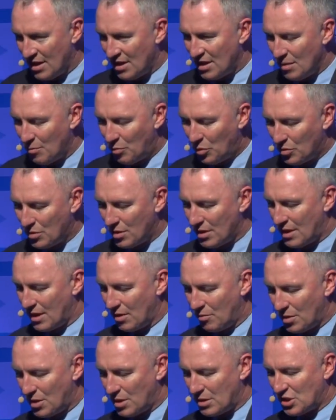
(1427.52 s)
The important
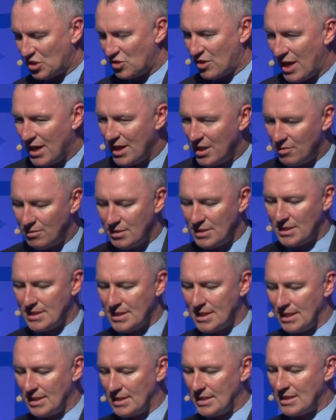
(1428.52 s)
thing with Australia is
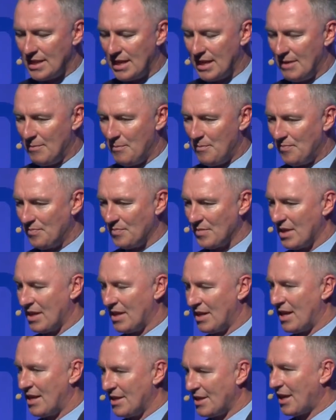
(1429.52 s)
that
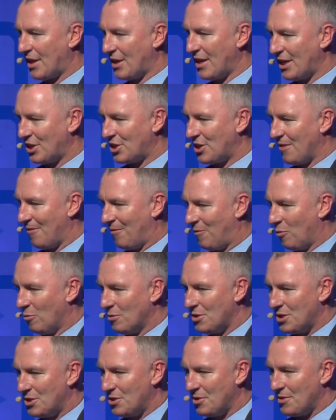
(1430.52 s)
they could actually
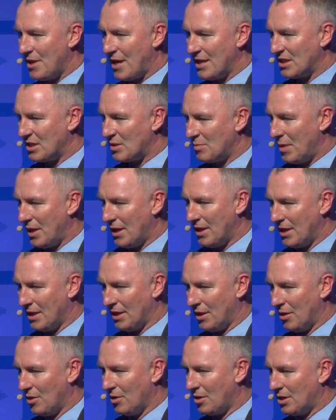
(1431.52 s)
afford to do that spending.
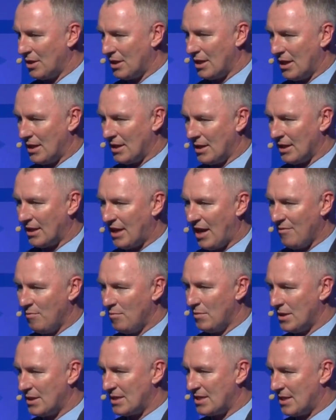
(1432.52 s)
You look at the
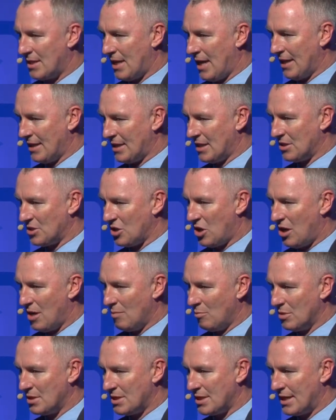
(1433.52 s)
government at the
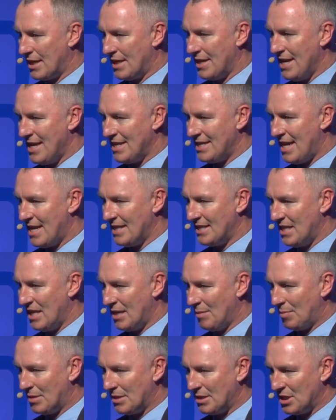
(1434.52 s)
time was in a net
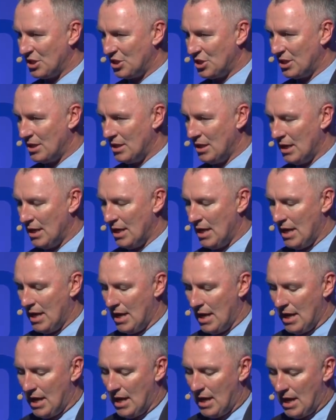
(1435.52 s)
asset position,
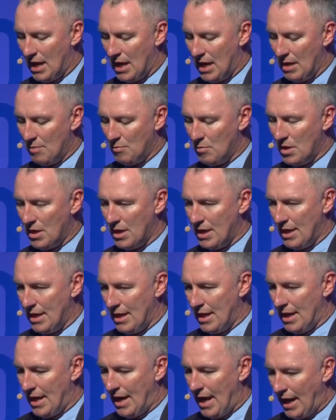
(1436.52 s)
and
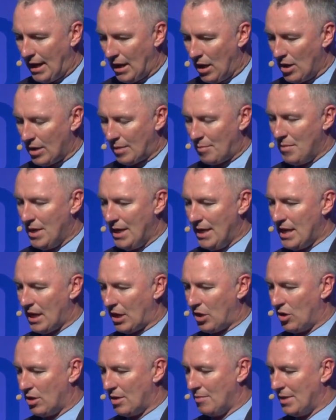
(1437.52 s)
like many
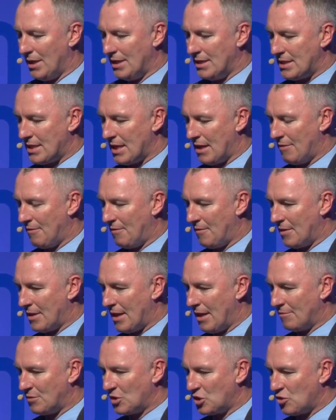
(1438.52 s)
economies,
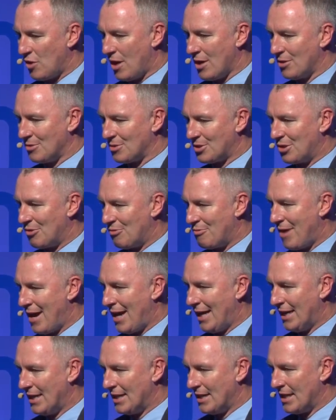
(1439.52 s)
they've struggled to
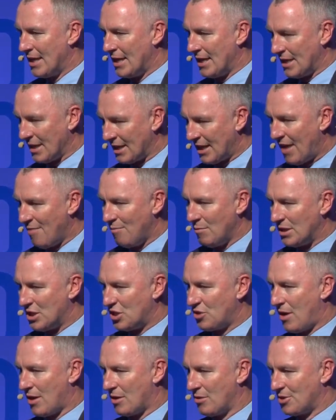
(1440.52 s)
rein in, the government
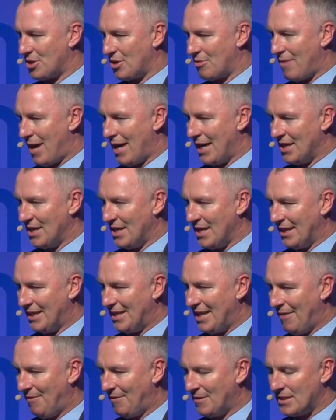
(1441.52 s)
struggled to rein in their
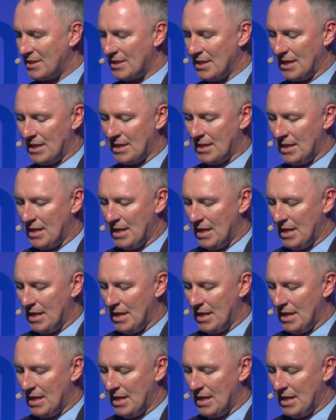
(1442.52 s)
deficit,